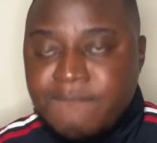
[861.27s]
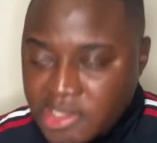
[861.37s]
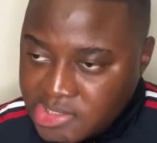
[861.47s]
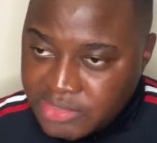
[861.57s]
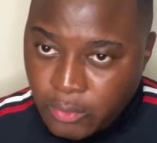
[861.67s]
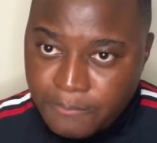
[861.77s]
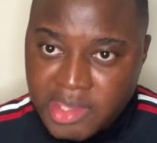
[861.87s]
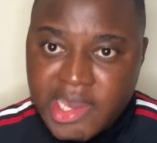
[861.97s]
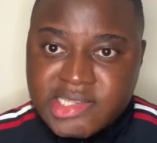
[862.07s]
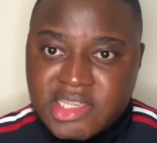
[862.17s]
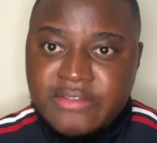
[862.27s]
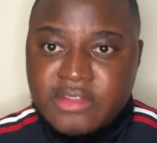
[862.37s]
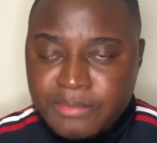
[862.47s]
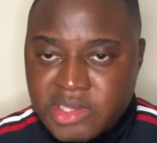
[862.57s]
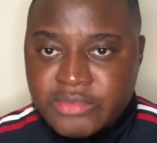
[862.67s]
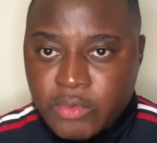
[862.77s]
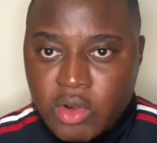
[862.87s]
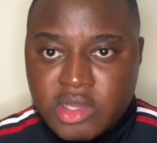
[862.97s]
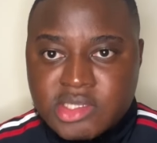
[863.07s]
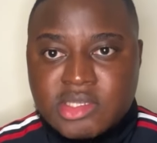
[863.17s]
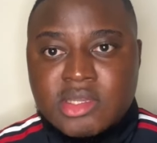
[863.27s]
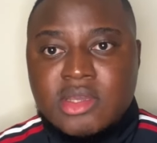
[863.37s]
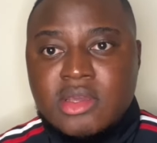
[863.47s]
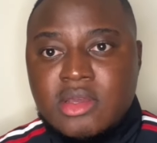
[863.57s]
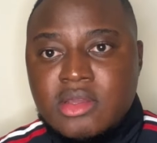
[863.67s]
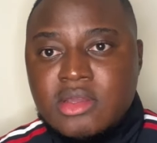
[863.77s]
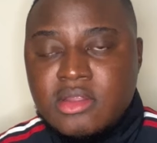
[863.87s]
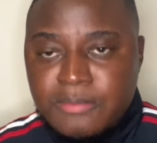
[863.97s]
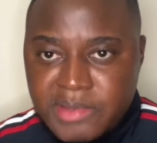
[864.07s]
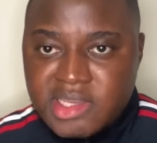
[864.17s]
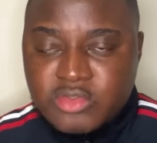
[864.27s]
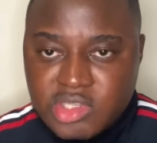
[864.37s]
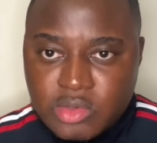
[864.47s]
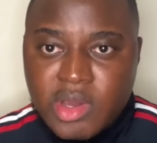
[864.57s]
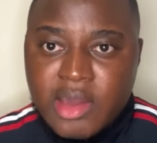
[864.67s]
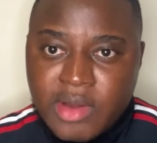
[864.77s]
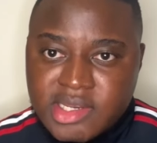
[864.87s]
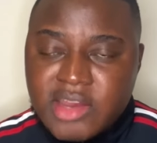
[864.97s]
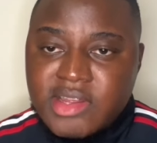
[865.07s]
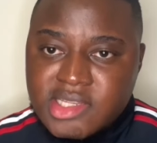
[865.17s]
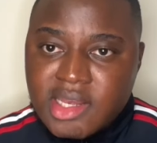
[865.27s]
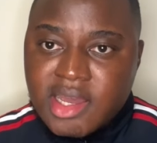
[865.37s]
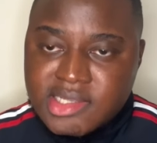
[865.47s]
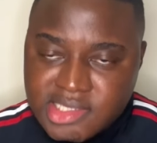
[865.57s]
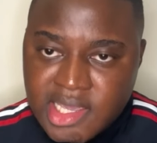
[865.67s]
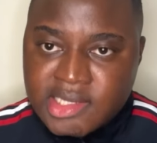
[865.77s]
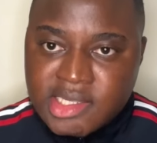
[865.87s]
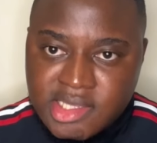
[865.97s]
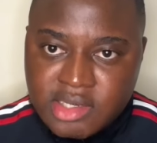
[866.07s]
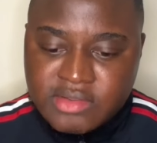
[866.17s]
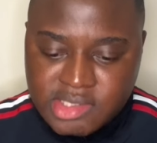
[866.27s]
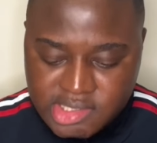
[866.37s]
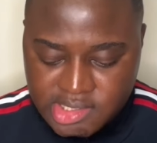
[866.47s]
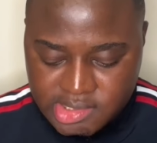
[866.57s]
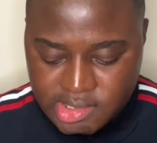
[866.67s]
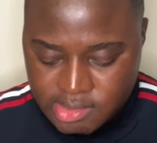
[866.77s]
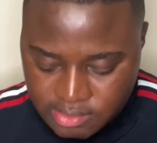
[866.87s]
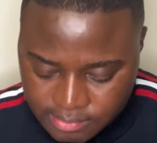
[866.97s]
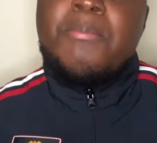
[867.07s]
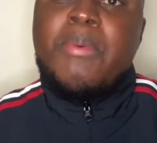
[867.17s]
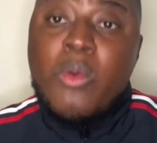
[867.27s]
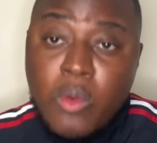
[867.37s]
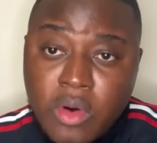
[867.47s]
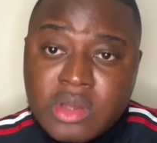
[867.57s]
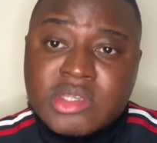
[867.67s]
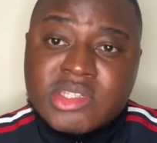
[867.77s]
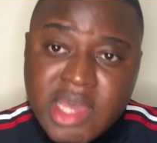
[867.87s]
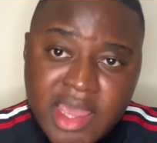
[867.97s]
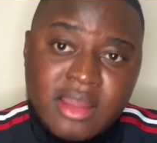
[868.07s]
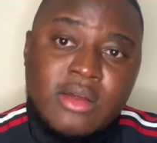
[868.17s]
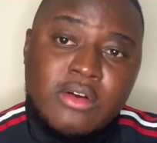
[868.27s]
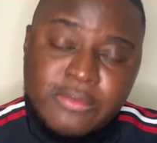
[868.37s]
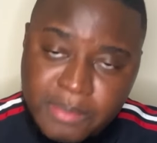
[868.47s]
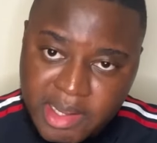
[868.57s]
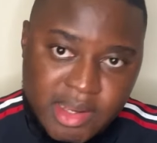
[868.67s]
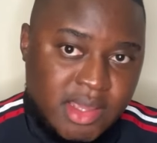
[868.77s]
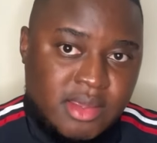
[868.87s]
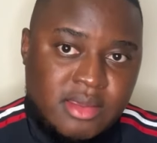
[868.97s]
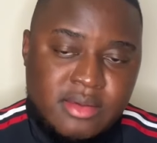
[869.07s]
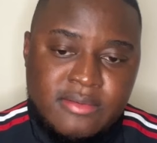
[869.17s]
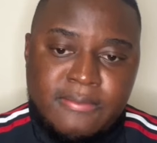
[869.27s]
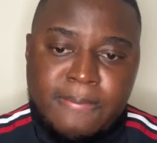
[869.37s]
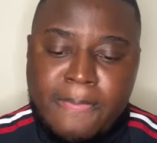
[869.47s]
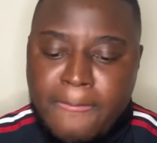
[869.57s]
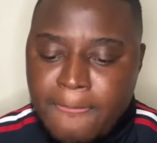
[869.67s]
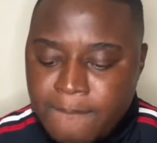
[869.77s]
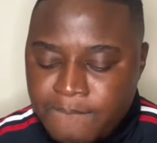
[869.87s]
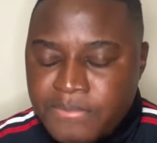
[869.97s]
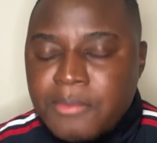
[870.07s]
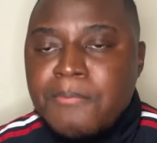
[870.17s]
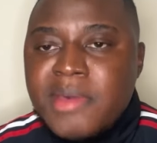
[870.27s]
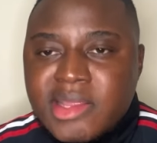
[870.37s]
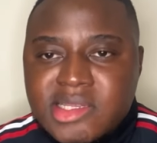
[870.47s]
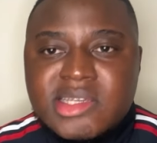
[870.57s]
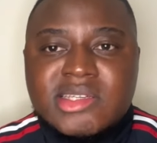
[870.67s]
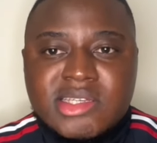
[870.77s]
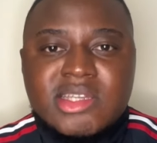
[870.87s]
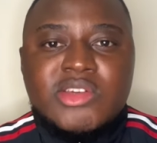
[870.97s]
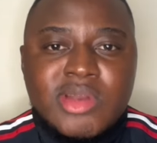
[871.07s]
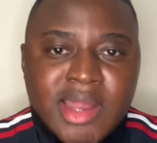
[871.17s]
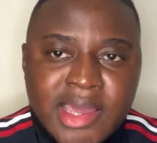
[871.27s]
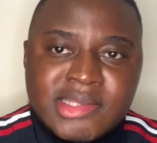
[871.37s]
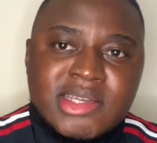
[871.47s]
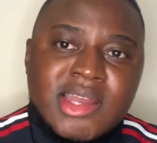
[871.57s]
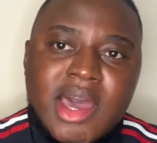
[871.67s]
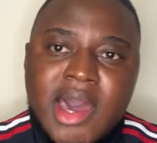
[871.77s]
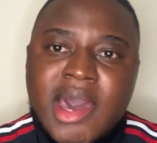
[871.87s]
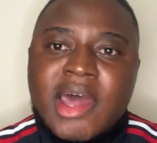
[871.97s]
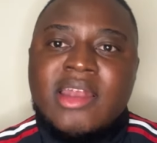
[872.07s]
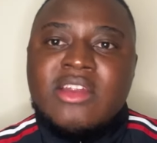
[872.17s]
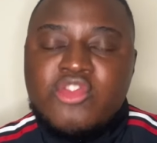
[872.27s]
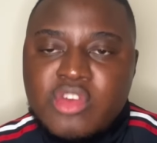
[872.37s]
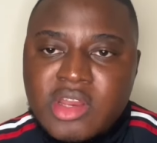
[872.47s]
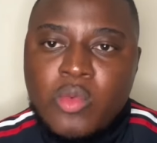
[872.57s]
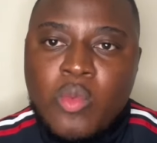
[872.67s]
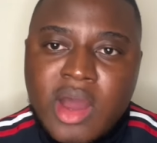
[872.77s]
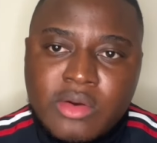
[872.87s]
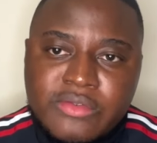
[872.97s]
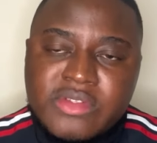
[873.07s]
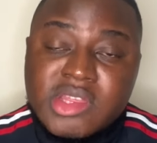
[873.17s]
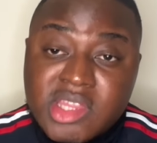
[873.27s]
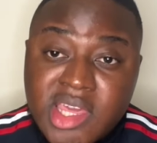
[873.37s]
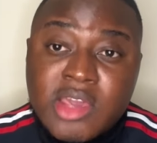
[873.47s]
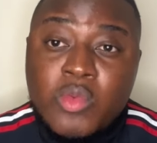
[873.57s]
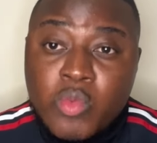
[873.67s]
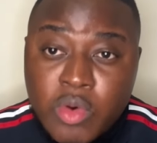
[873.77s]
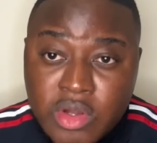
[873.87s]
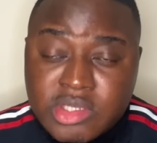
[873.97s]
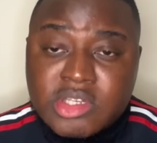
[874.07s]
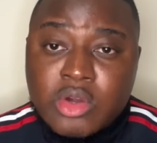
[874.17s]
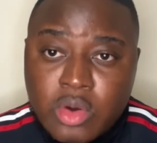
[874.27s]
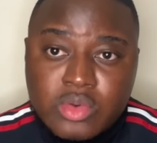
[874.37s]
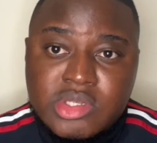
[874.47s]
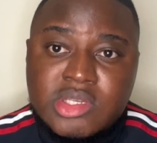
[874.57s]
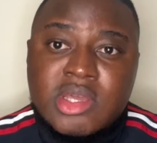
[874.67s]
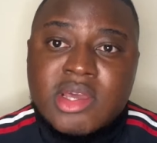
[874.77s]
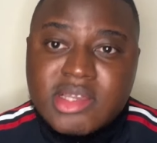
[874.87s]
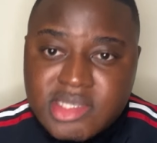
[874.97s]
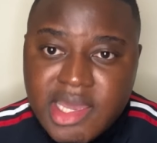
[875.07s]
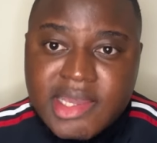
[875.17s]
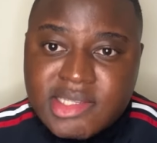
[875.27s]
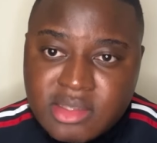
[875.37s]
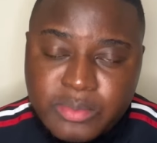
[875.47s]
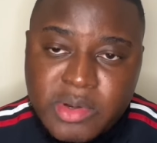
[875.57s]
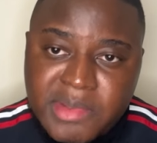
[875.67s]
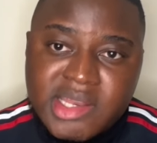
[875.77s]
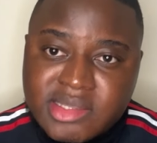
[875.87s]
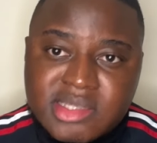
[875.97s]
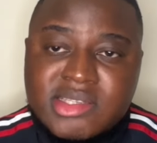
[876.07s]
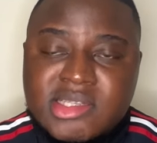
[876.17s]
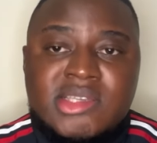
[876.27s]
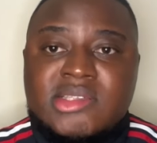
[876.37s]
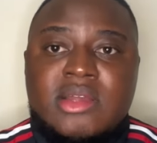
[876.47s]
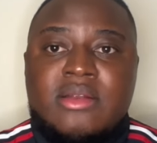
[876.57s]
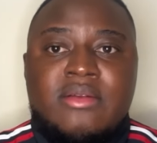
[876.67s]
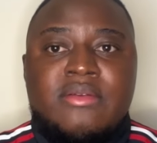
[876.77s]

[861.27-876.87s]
This is, for me, I saved the best for last. The biggest reason why I want Eric Ten Hag sacked at the end of the season. Poor style of play. Manchester United are literally one of the worst coached sides in the Premier League this season.